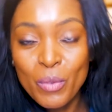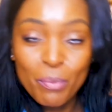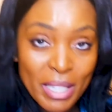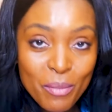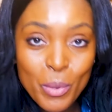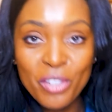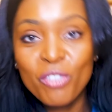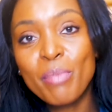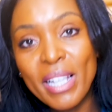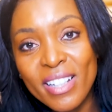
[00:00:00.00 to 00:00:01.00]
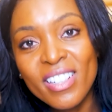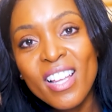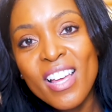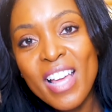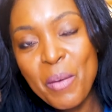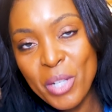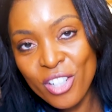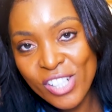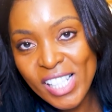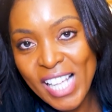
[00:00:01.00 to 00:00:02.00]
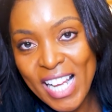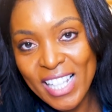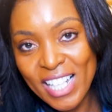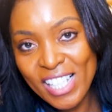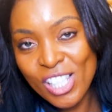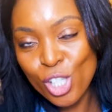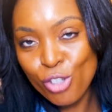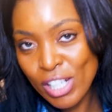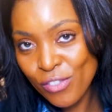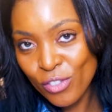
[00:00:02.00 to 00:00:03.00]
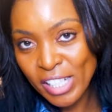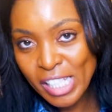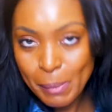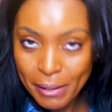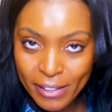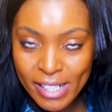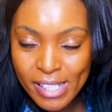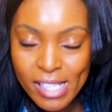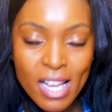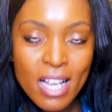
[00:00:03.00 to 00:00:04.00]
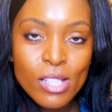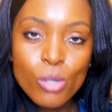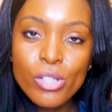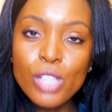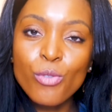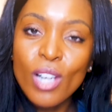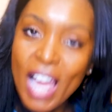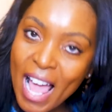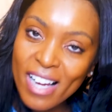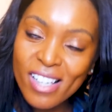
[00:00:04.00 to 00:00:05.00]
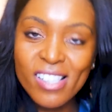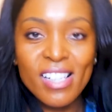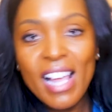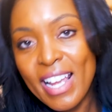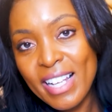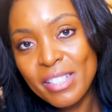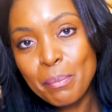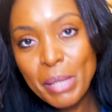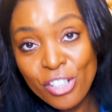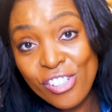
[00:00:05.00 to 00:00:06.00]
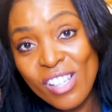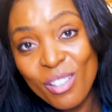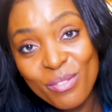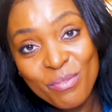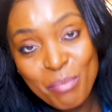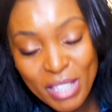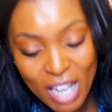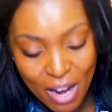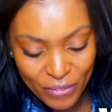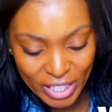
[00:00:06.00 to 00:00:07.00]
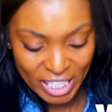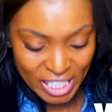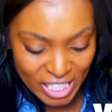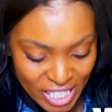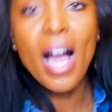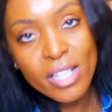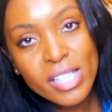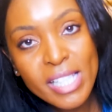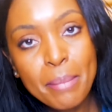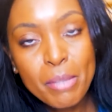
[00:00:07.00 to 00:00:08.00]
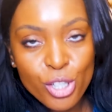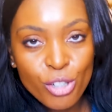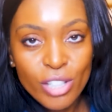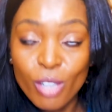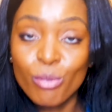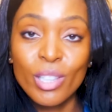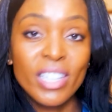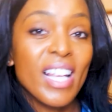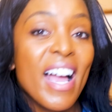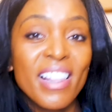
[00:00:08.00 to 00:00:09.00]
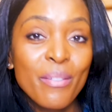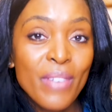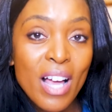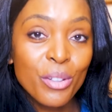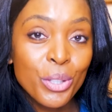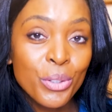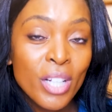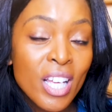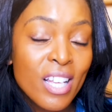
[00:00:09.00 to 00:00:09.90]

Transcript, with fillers: We've been where you've been, and we understand that it's a stressful experience. So just relax and be yourself. Be confident. Honesty and maturity are really highly valued.